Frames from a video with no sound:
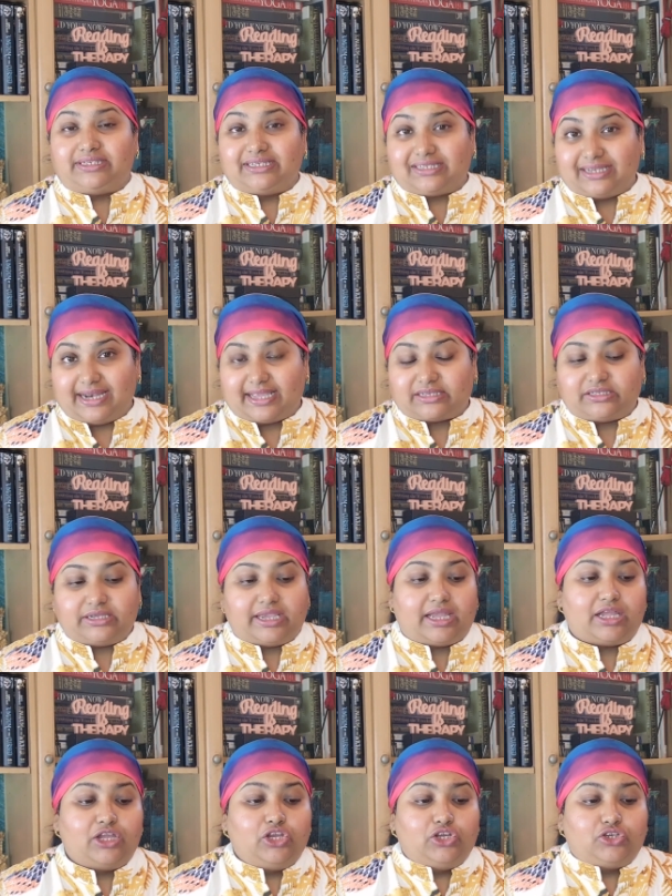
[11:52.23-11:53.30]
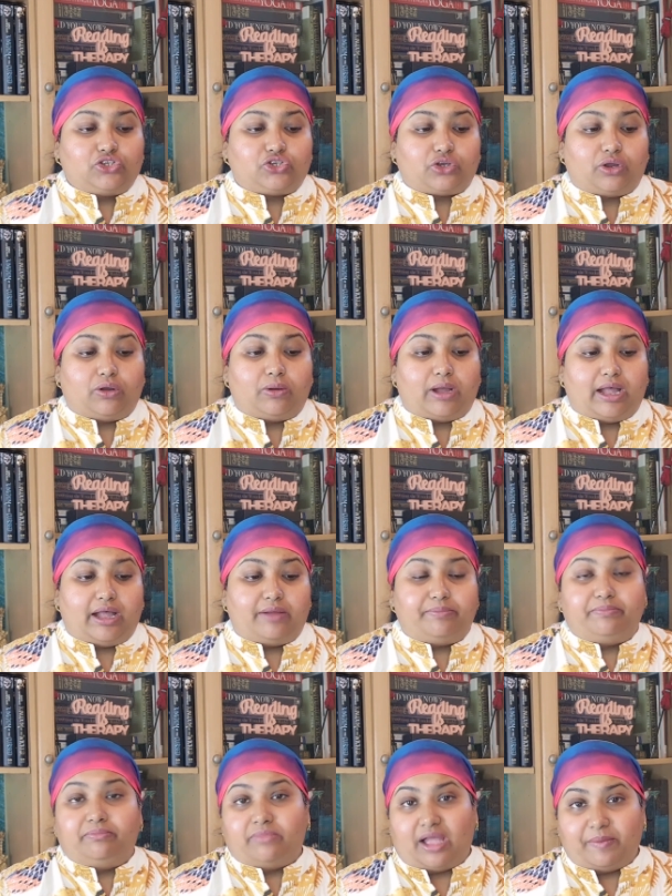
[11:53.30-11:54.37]
dyslexia. So,
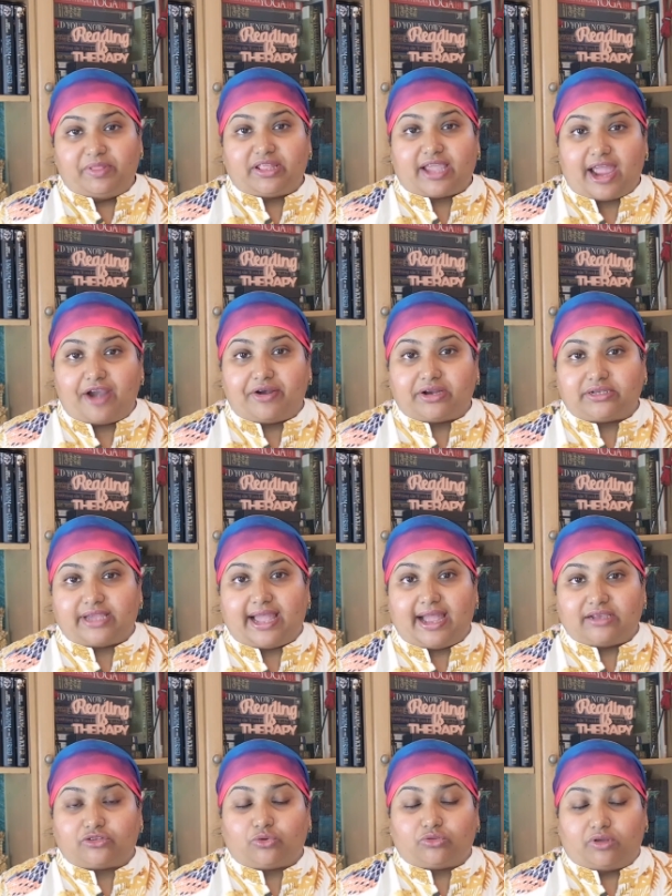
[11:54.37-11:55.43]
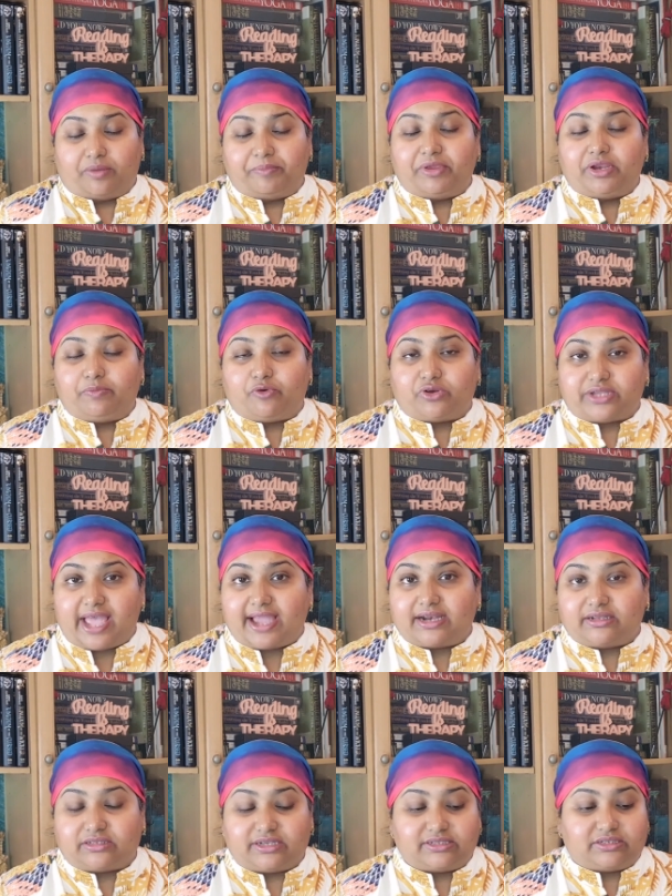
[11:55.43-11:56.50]
I mean, the character has, or the main
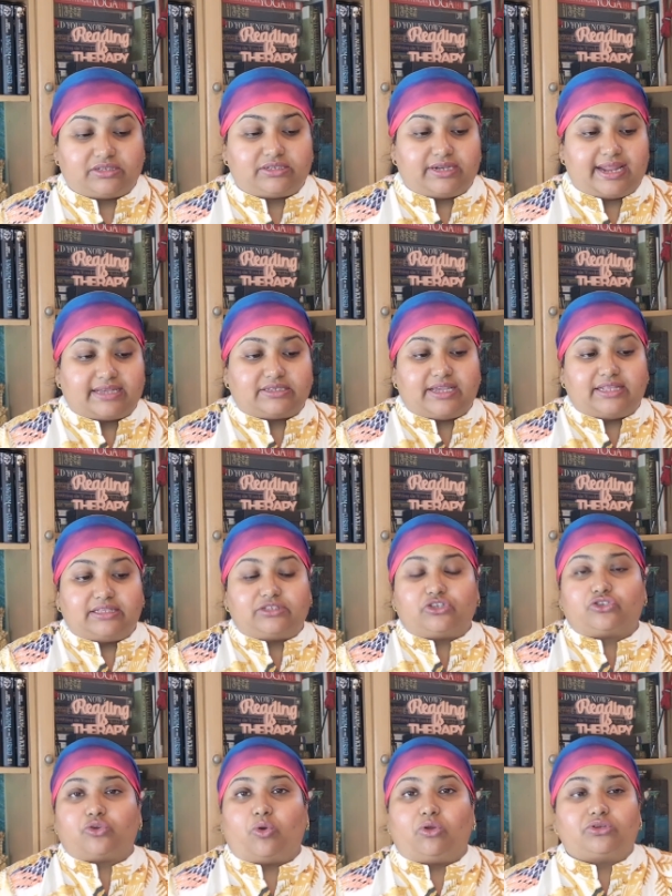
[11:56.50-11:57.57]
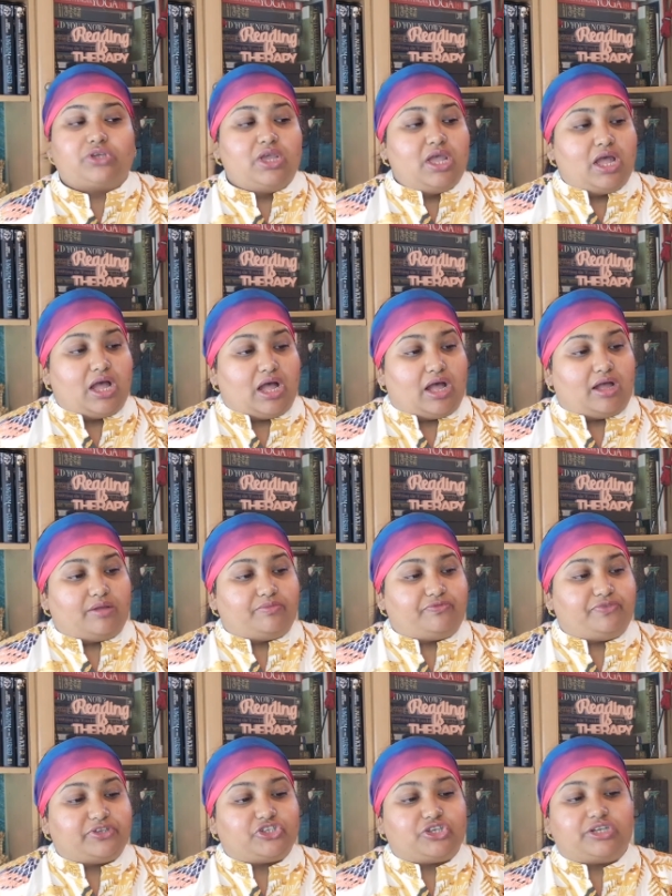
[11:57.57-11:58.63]
protagonist has dyslexia, and this is called
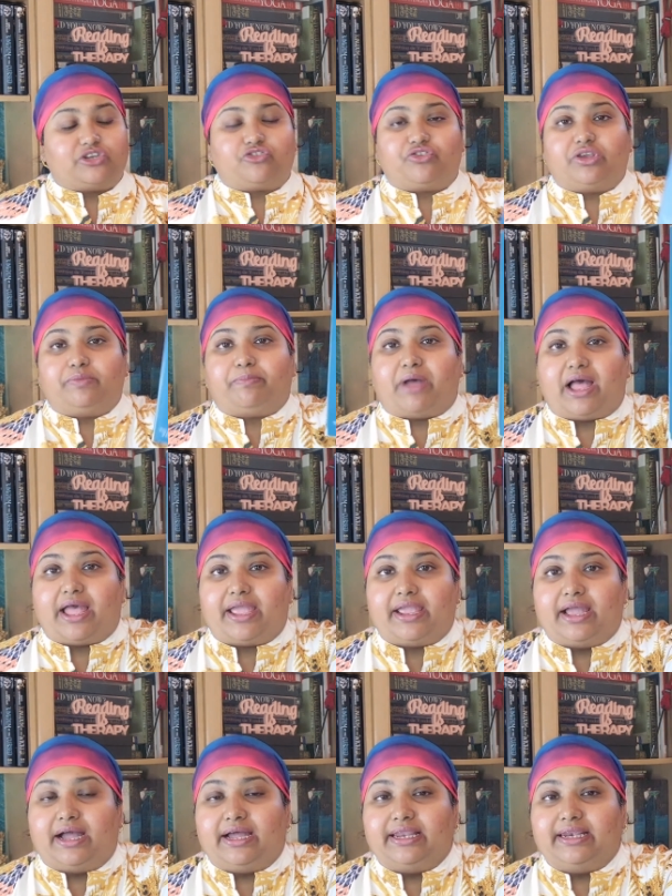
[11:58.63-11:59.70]
Fish in a Tree by